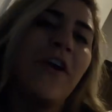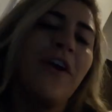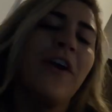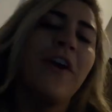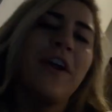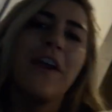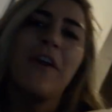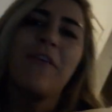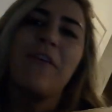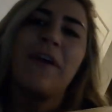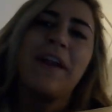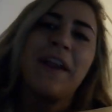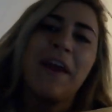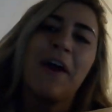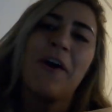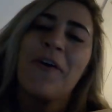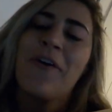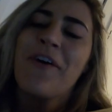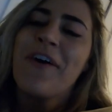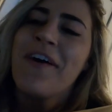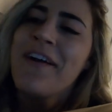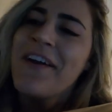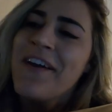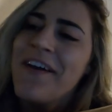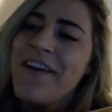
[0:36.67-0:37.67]
carrying it right
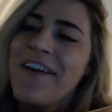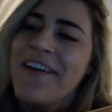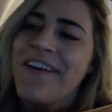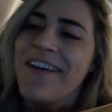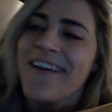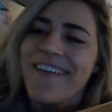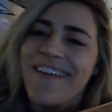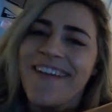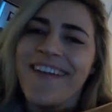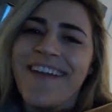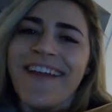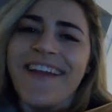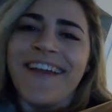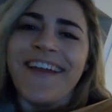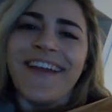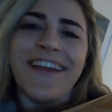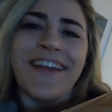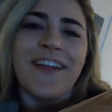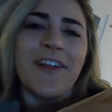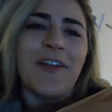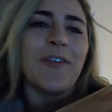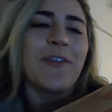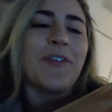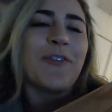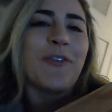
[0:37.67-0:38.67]
now.
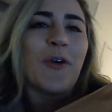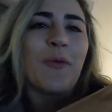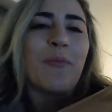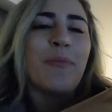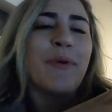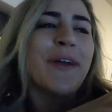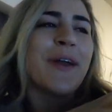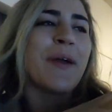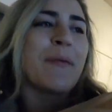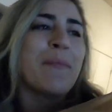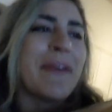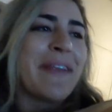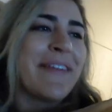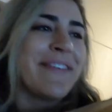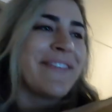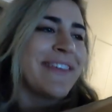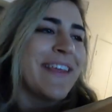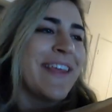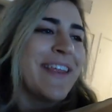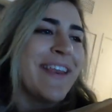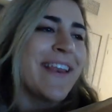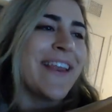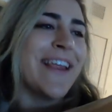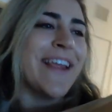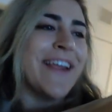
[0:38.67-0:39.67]
It's so big, I'm gonna
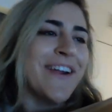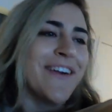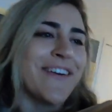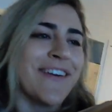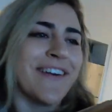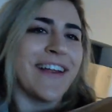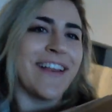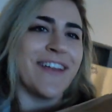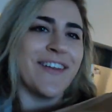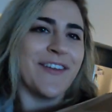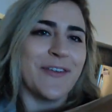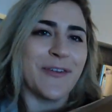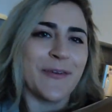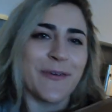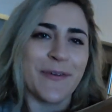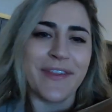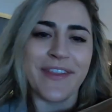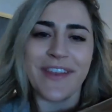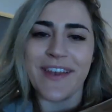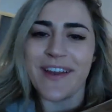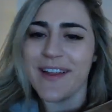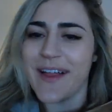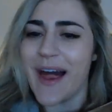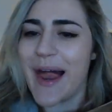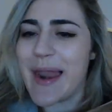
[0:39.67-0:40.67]
sit in here and do a
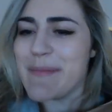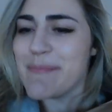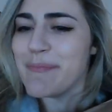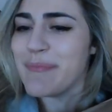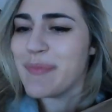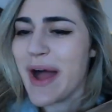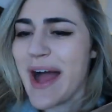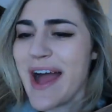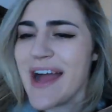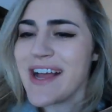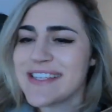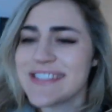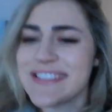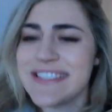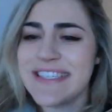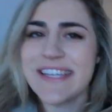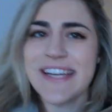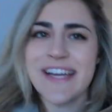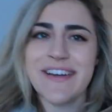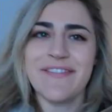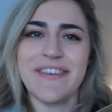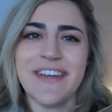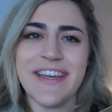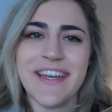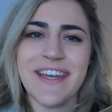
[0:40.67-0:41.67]
little unboxing
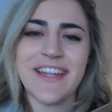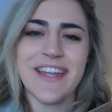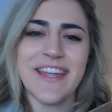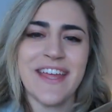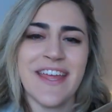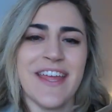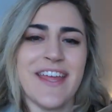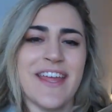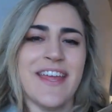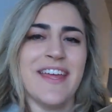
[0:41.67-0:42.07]
of it.